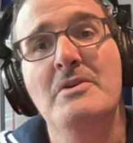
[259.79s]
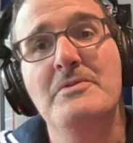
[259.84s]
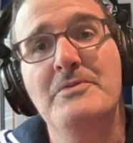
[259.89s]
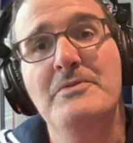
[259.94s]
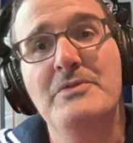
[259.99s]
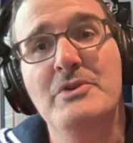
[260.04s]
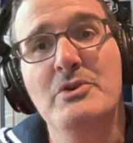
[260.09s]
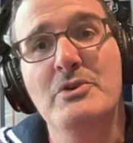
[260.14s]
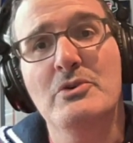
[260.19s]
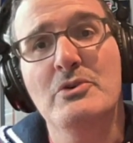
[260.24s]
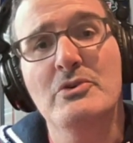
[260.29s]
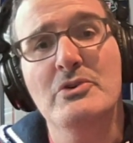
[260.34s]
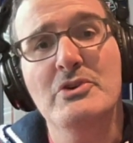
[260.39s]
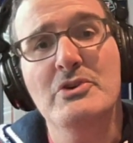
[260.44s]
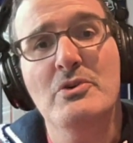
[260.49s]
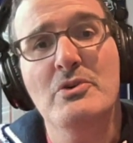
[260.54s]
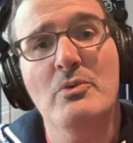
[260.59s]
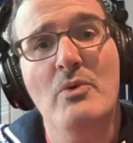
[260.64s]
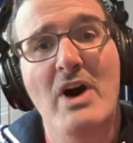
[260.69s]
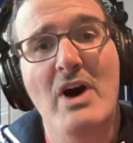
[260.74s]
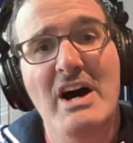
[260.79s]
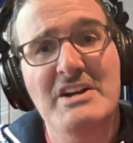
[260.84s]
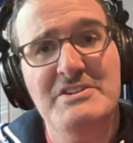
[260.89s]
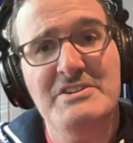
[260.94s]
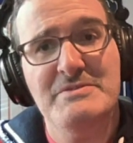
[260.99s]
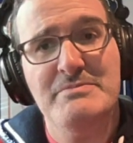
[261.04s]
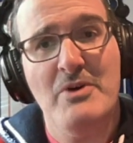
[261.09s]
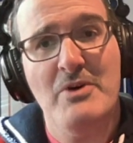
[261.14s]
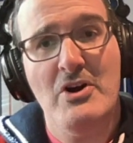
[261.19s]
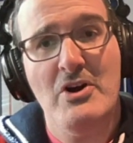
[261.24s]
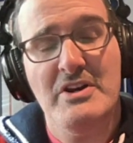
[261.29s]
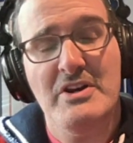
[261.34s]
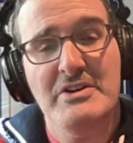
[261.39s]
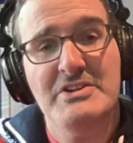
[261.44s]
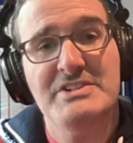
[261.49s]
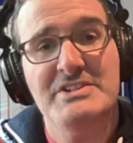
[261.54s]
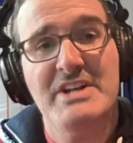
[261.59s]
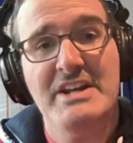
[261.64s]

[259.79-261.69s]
fuel your watch party.